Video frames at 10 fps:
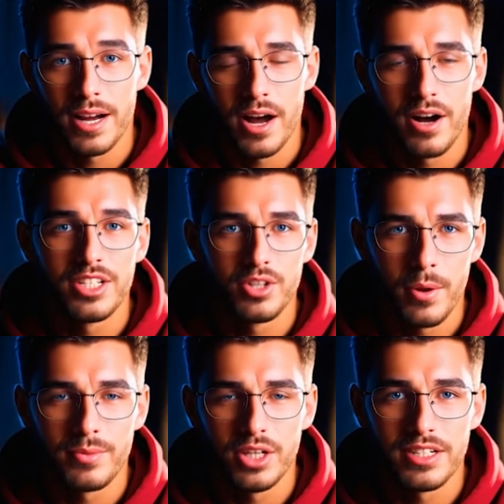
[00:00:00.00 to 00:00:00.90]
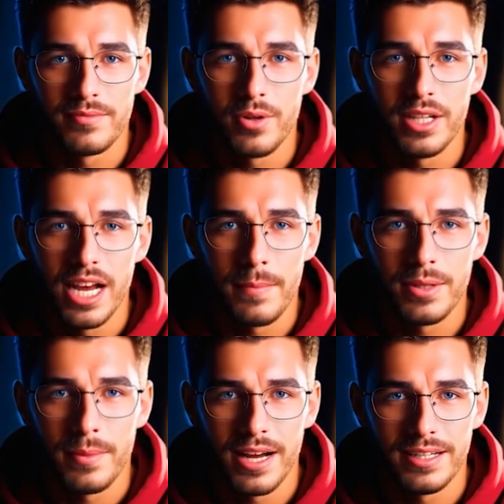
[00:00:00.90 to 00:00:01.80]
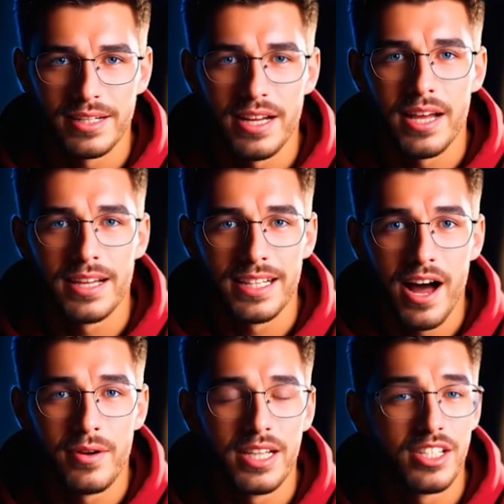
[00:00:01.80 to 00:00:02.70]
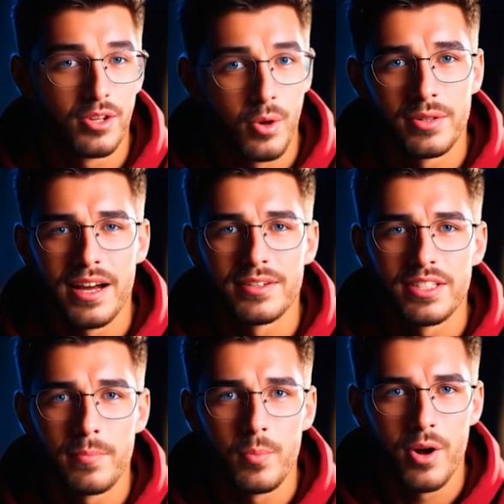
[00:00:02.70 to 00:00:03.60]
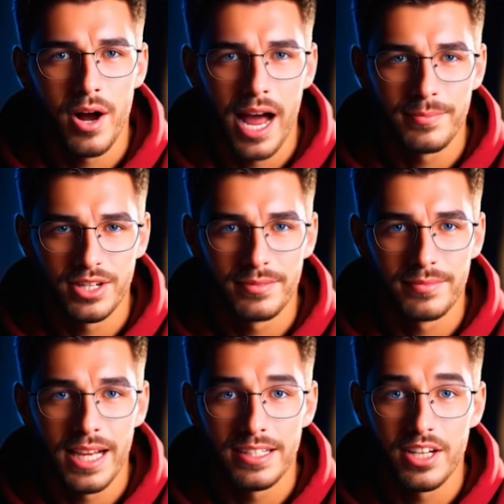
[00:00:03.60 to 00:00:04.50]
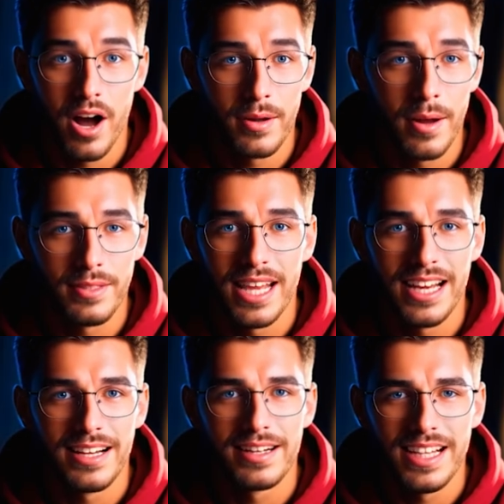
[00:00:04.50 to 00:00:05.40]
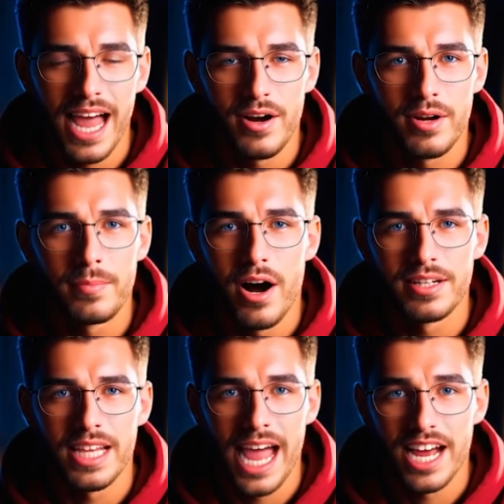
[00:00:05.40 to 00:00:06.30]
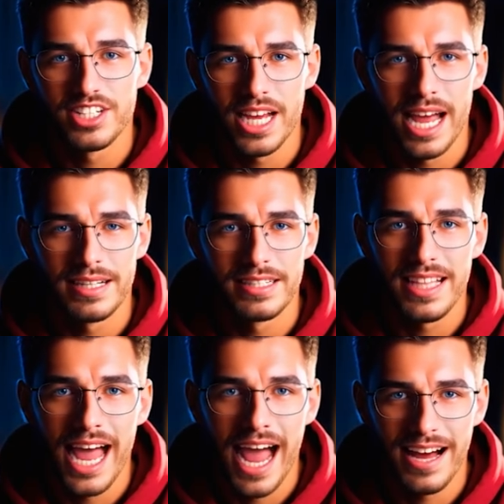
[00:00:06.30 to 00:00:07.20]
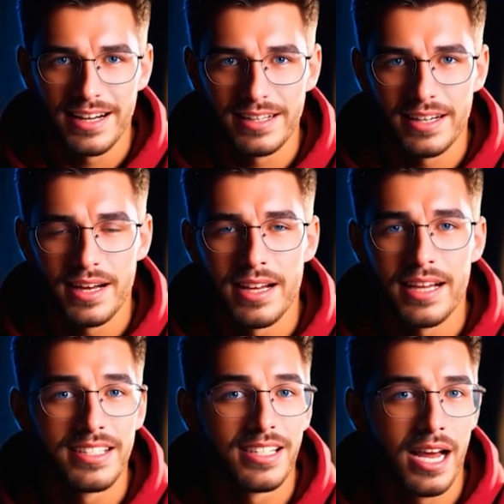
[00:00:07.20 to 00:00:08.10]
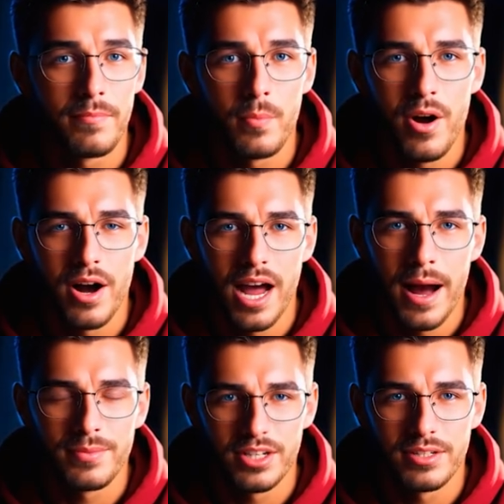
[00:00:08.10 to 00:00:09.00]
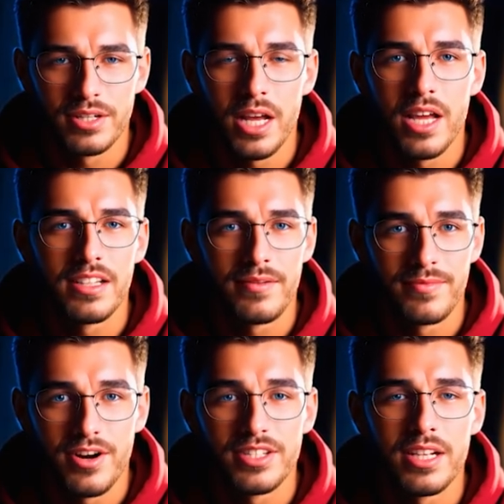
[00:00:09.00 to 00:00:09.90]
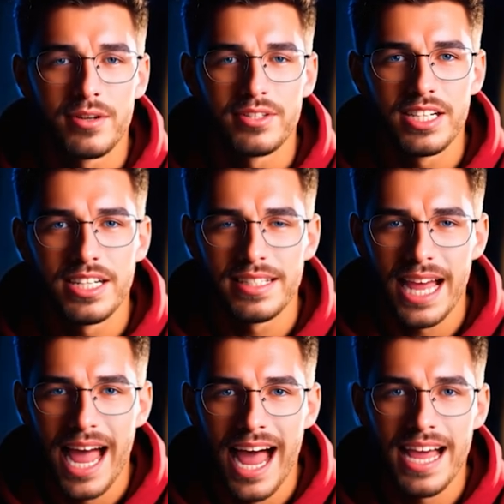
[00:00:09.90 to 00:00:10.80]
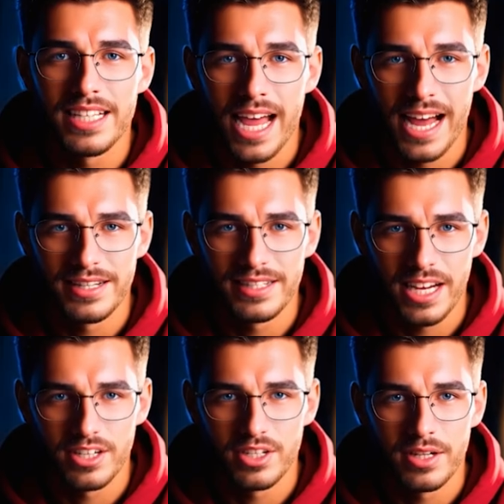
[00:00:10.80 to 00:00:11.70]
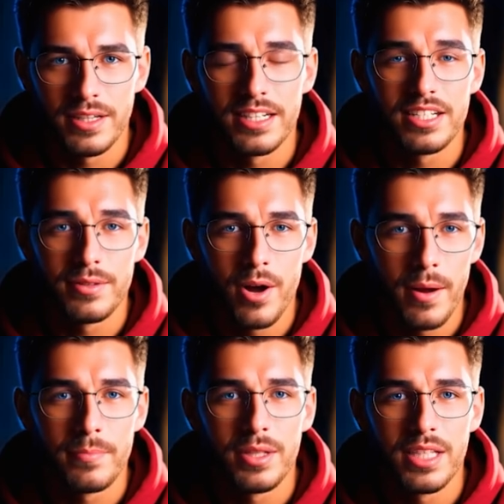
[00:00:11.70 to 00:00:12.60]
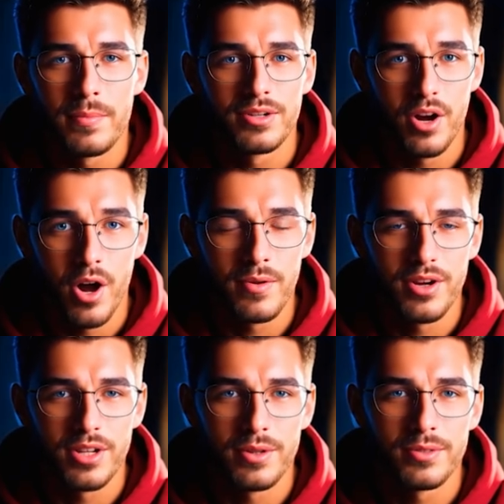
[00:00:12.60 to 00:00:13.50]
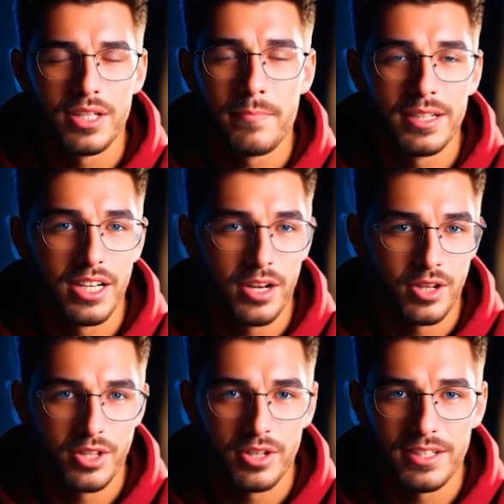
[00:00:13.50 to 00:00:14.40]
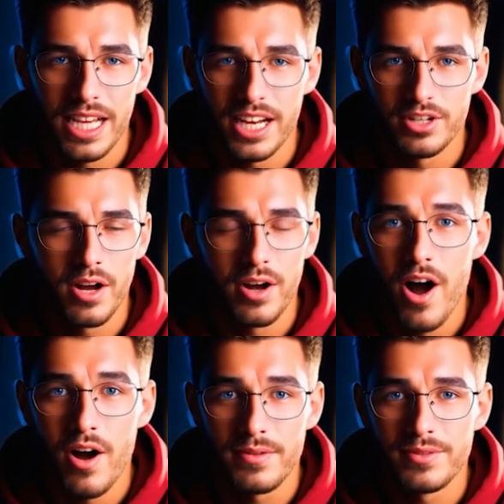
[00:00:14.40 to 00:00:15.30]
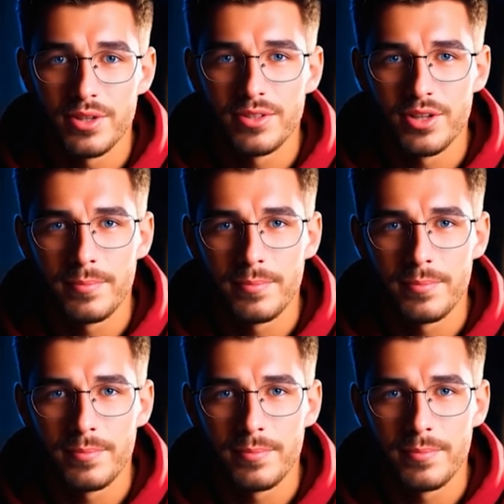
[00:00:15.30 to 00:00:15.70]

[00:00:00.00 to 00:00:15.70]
our description is fully optimized. Now let's scroll down to the More option and talk about the hidden counterpart to hashtags, the tags. Inside More options, the first thing you'll see is the Add Tags section. This is probably the most overused and misunderstood section on all of YouTube.